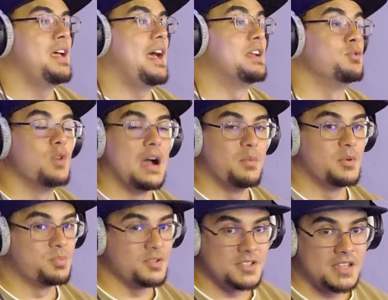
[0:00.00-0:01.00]
And who I
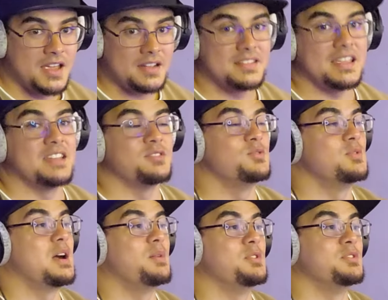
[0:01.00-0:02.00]
would protect and who
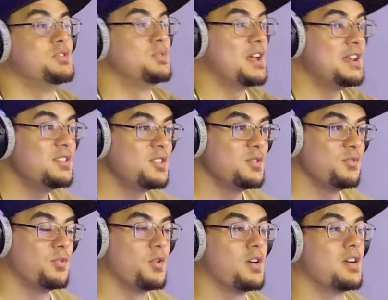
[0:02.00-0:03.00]
I would do anything
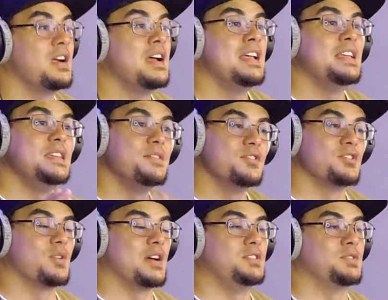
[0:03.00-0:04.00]
for, even
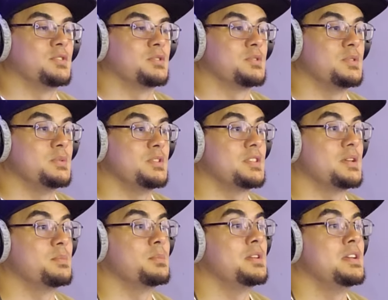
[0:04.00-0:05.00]
though I don't agree with
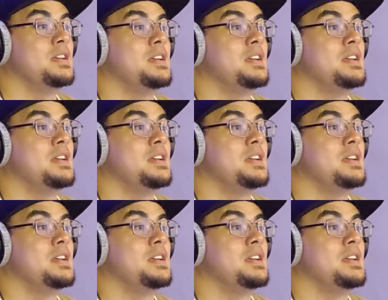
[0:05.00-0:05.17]
them.